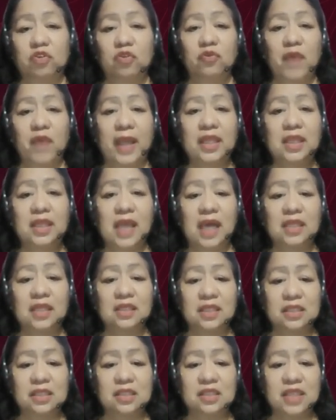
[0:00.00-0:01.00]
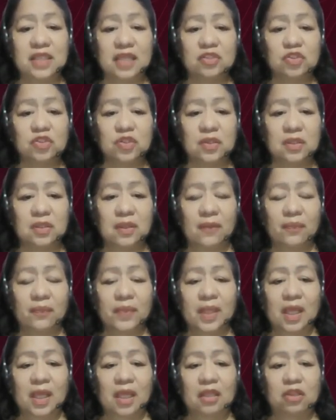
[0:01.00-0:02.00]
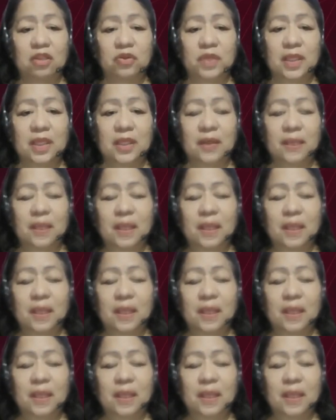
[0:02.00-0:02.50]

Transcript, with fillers: You find that in section 3.